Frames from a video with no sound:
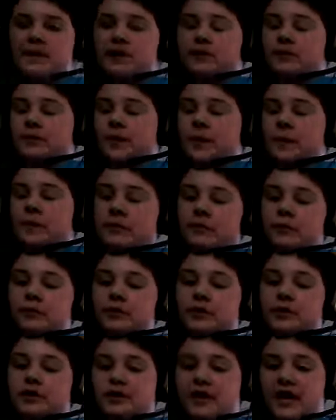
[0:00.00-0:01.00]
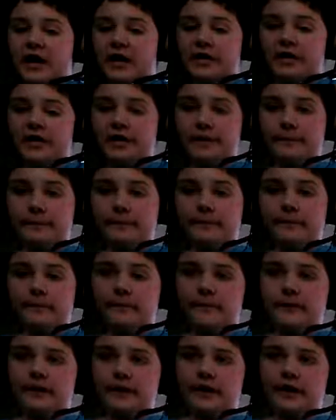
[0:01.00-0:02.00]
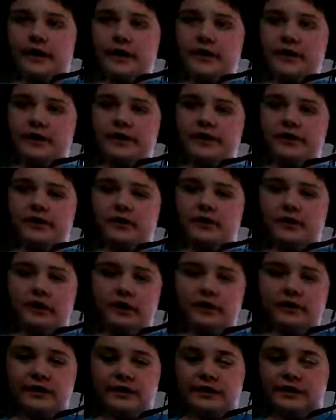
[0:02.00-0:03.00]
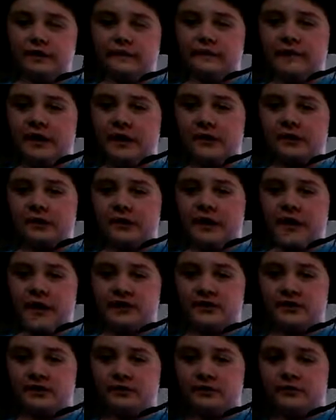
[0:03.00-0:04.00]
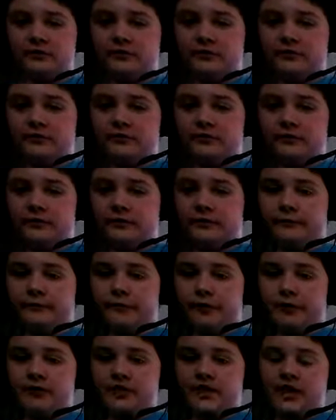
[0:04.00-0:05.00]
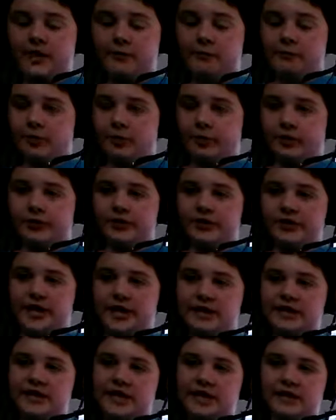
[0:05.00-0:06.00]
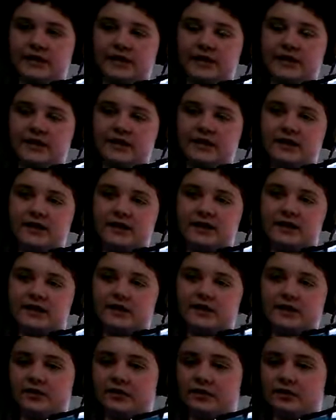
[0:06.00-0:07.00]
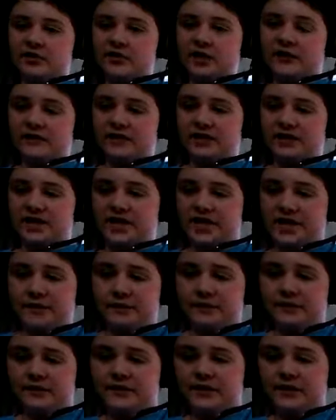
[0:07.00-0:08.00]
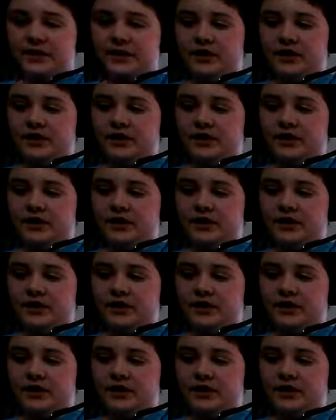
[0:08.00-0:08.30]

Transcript: So I went through the entire game, and I think on like the final castle of the first 8 worlds, I died like 6 or 7 times,